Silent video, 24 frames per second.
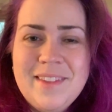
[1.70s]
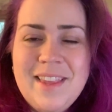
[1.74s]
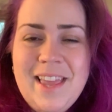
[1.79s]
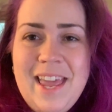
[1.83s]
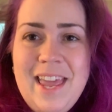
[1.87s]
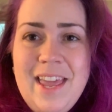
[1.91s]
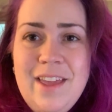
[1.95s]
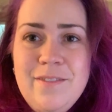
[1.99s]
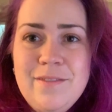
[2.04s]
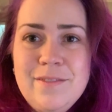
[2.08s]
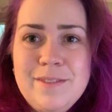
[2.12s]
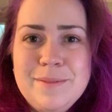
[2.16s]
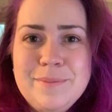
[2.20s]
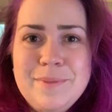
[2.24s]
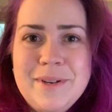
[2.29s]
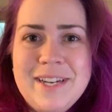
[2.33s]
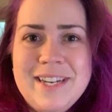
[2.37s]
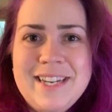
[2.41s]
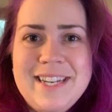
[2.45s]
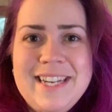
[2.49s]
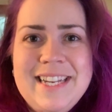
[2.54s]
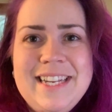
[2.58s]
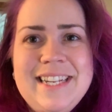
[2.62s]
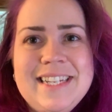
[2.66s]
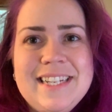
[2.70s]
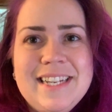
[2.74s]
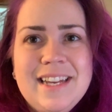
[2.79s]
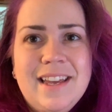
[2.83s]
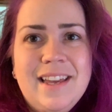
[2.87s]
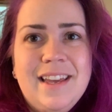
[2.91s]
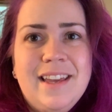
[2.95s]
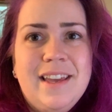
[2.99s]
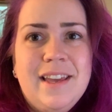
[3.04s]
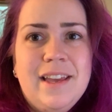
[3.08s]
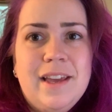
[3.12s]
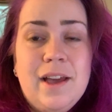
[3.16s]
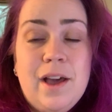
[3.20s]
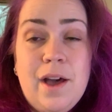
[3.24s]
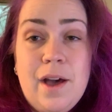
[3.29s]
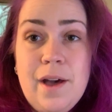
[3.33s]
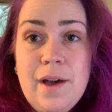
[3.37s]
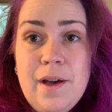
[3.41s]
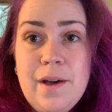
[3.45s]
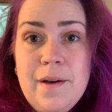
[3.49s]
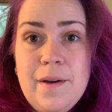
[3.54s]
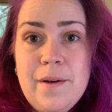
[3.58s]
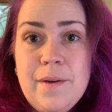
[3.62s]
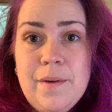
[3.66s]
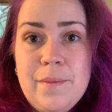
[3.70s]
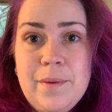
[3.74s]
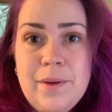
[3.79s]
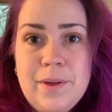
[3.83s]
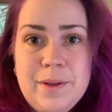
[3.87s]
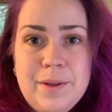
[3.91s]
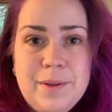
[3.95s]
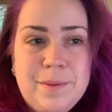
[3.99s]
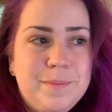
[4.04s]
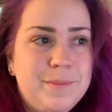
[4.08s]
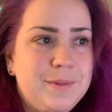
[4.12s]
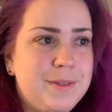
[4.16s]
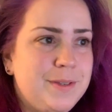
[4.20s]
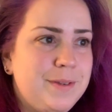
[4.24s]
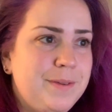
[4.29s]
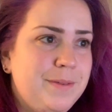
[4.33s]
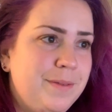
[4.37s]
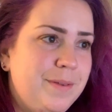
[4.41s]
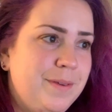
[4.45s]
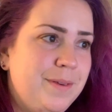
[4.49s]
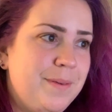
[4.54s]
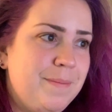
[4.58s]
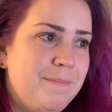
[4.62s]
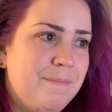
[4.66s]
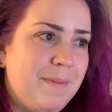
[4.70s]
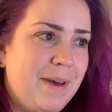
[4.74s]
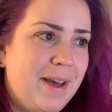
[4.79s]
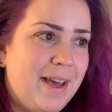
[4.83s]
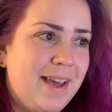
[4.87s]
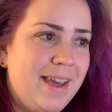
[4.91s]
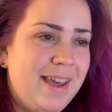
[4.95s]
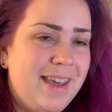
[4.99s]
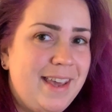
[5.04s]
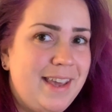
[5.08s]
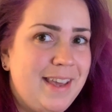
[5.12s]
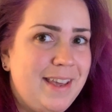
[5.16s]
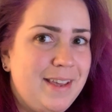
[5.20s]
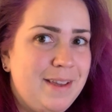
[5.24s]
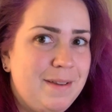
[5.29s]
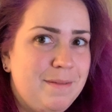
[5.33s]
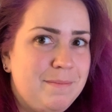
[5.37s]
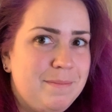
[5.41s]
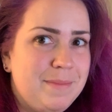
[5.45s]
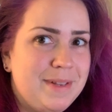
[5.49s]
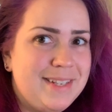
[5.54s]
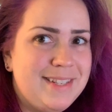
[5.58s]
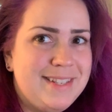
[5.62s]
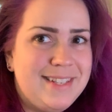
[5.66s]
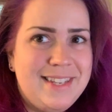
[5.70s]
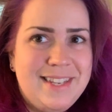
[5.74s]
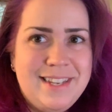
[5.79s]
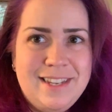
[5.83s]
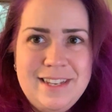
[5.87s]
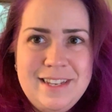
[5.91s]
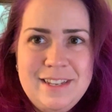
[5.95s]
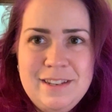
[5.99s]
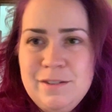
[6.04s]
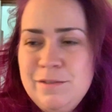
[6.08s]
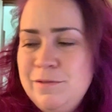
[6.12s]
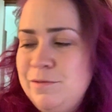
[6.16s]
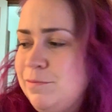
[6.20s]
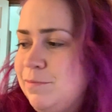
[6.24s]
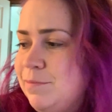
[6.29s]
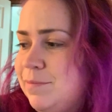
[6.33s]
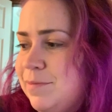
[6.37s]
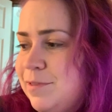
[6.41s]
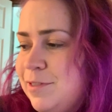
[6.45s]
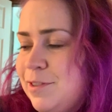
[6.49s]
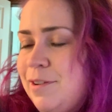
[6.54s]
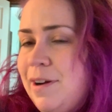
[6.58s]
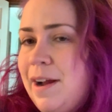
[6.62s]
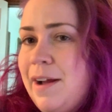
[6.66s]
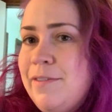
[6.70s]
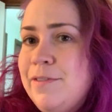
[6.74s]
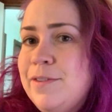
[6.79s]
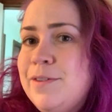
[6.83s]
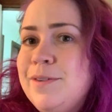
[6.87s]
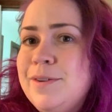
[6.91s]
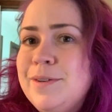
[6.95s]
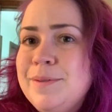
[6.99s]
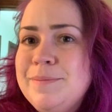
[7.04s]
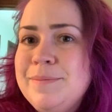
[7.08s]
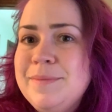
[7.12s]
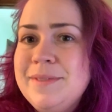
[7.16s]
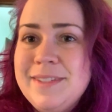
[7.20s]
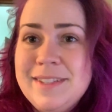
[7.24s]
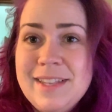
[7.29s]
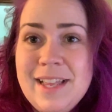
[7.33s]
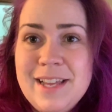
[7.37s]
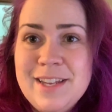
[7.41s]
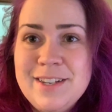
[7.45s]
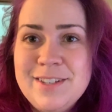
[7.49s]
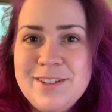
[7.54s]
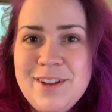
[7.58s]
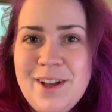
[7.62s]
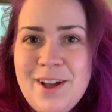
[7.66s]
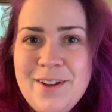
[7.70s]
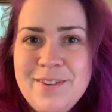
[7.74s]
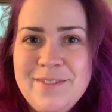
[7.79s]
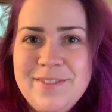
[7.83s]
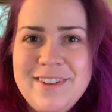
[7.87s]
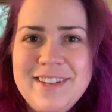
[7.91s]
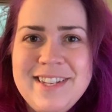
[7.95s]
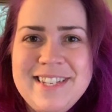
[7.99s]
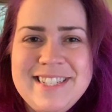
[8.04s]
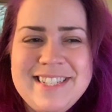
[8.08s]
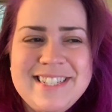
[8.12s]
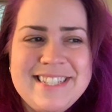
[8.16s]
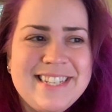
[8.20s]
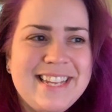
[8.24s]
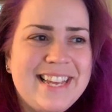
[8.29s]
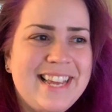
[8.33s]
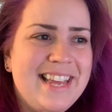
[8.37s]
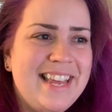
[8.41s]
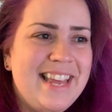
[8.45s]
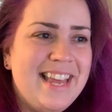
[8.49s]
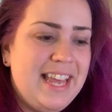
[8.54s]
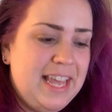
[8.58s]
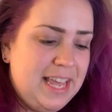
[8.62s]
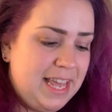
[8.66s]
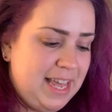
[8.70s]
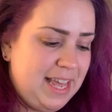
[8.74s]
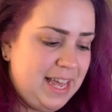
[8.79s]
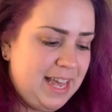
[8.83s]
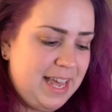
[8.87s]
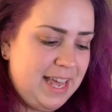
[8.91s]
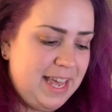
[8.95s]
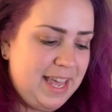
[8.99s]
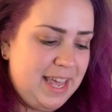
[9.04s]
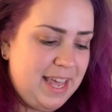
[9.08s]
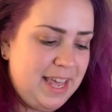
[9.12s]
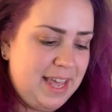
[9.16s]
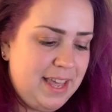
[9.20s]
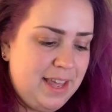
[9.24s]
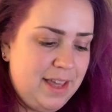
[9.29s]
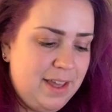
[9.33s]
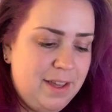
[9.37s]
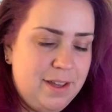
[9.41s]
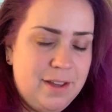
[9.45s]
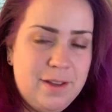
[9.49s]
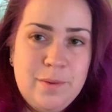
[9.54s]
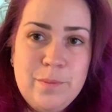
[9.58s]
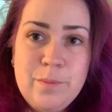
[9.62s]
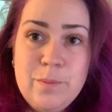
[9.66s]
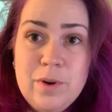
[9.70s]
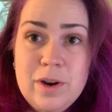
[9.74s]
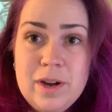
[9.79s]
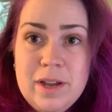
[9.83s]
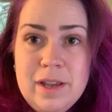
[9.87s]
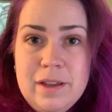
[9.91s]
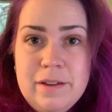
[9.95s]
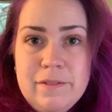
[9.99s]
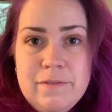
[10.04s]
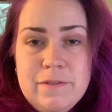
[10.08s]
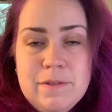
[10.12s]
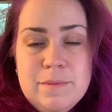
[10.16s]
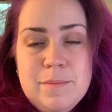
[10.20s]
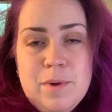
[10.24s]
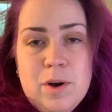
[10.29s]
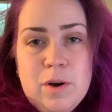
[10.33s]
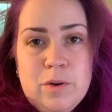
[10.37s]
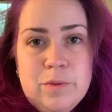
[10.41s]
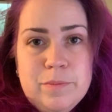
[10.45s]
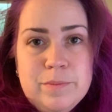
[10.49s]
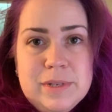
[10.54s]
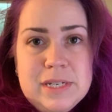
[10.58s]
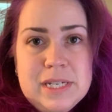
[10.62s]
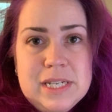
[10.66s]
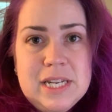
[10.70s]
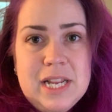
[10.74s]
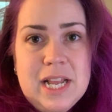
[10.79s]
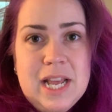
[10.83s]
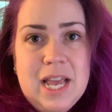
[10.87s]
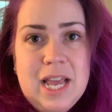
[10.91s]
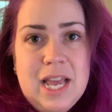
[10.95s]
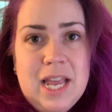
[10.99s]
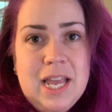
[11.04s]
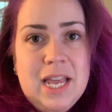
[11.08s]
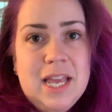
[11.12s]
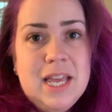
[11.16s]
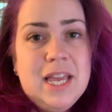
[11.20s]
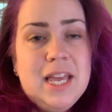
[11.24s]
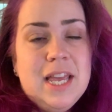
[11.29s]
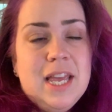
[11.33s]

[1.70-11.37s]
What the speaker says: Hey everybody, welcome to my messy craft room / office. I am working from home today